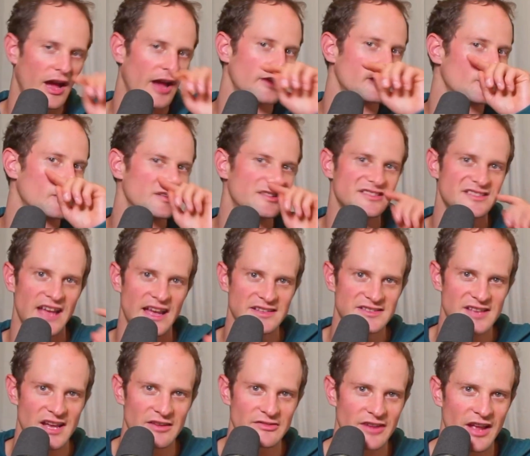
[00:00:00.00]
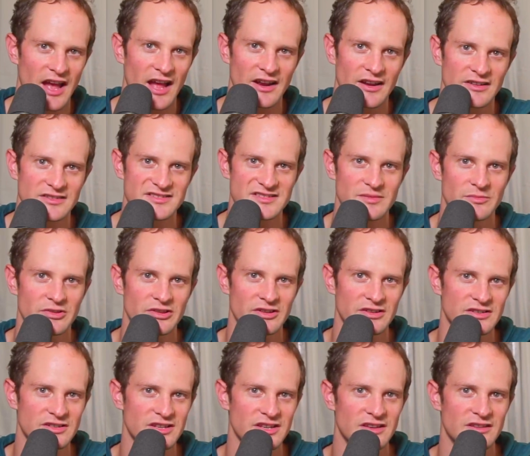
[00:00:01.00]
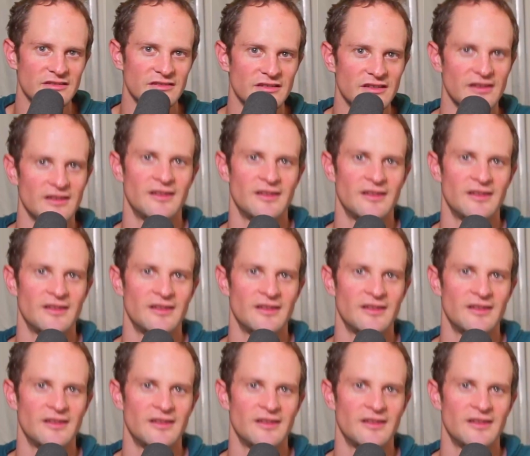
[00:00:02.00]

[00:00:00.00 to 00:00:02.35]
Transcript: I don't know. Does that sound kind of similar to you?